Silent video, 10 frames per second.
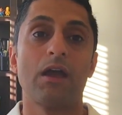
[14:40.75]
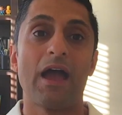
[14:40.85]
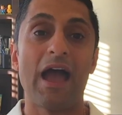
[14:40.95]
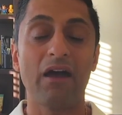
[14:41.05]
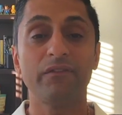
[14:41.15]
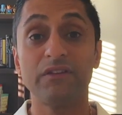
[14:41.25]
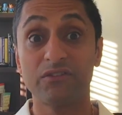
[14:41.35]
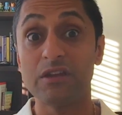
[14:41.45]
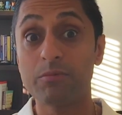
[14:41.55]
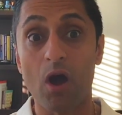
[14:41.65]
Have these
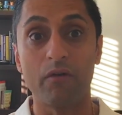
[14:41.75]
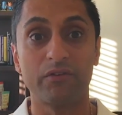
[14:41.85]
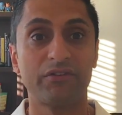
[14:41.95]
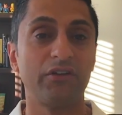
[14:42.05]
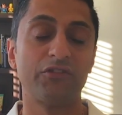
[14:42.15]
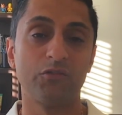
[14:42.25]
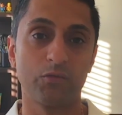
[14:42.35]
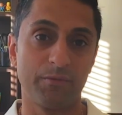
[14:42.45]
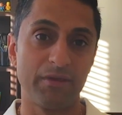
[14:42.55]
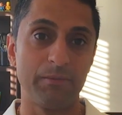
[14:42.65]
deep conversations
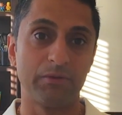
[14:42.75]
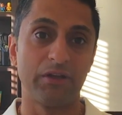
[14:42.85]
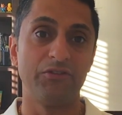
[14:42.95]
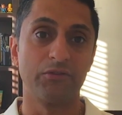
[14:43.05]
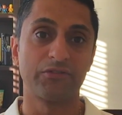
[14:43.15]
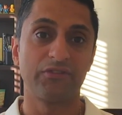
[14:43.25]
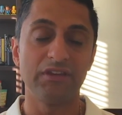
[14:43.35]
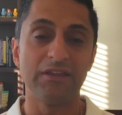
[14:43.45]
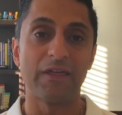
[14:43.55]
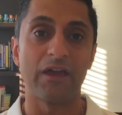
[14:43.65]
with people and you'll
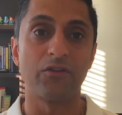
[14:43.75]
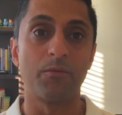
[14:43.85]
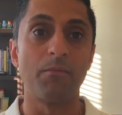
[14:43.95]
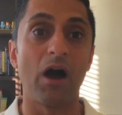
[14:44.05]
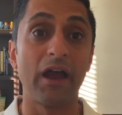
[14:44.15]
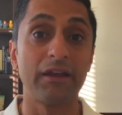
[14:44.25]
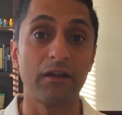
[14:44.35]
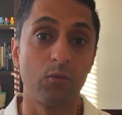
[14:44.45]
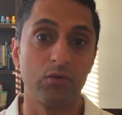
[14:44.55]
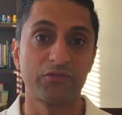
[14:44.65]
see that your
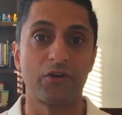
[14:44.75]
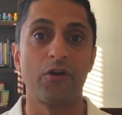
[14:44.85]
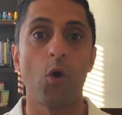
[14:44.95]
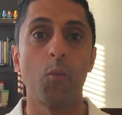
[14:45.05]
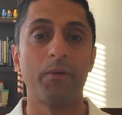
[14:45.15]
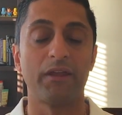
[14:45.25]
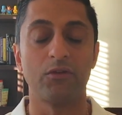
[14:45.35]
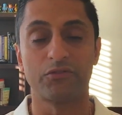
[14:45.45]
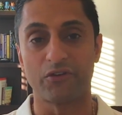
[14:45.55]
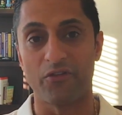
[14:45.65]
mind will start opening.
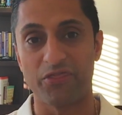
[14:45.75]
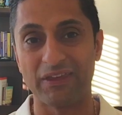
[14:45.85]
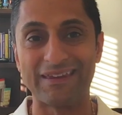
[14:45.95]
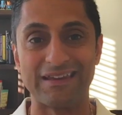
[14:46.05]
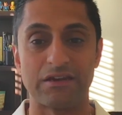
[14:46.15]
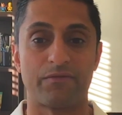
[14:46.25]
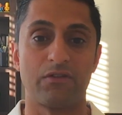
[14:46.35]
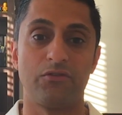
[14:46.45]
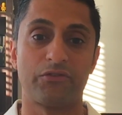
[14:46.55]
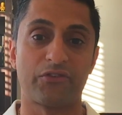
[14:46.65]
You'll start thinking
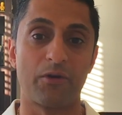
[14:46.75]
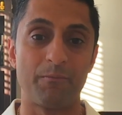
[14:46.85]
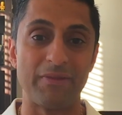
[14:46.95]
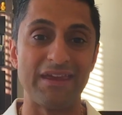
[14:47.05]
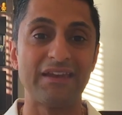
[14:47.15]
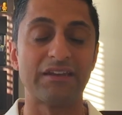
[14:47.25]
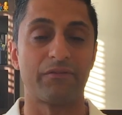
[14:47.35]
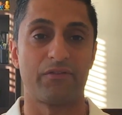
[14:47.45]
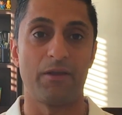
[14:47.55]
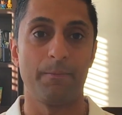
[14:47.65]
different. You'll start being
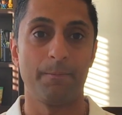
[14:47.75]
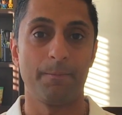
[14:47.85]
different.